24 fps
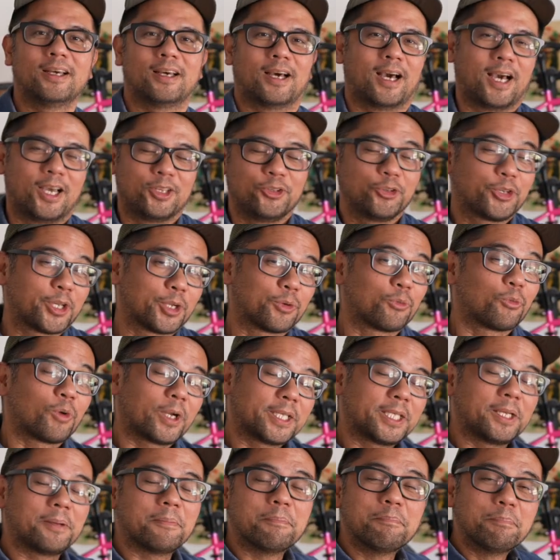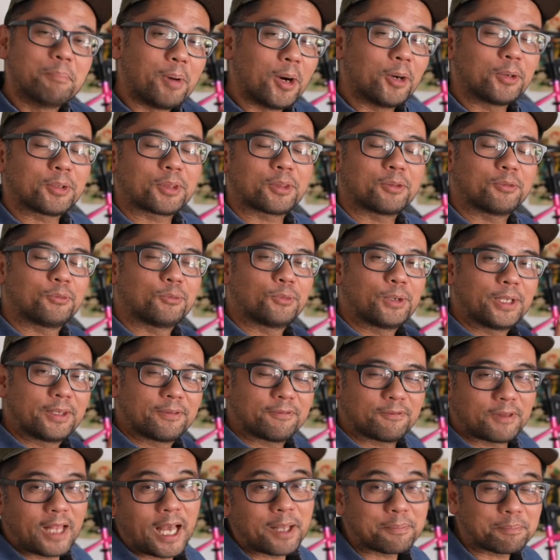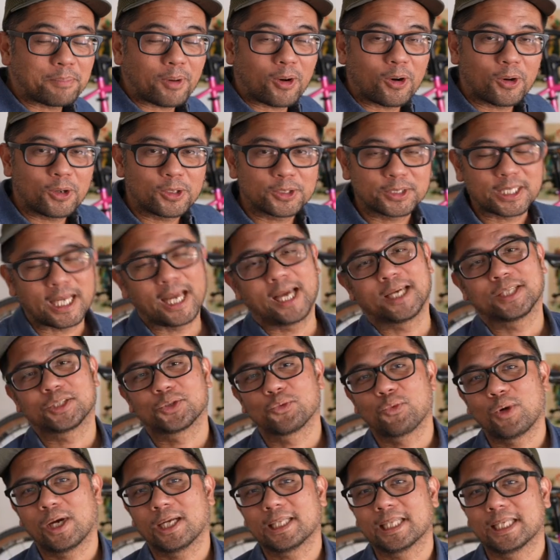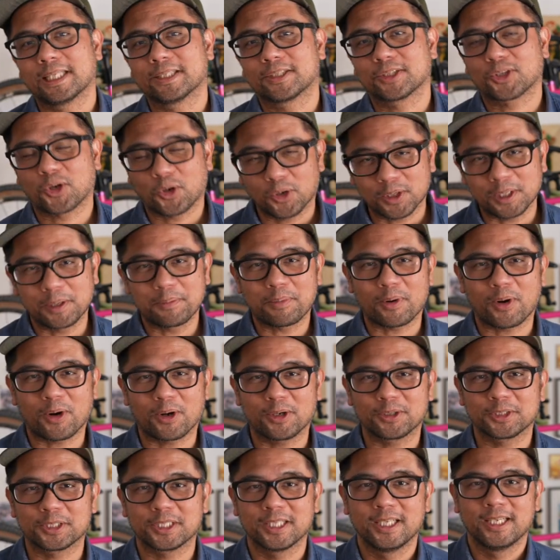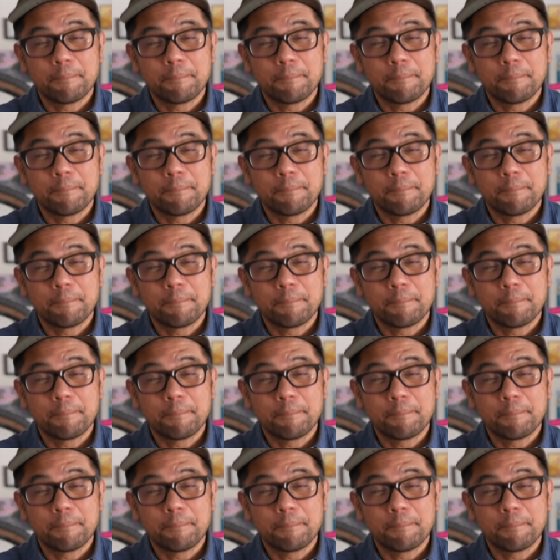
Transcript: Uh, you can run it both with flat bars as well as curly bars.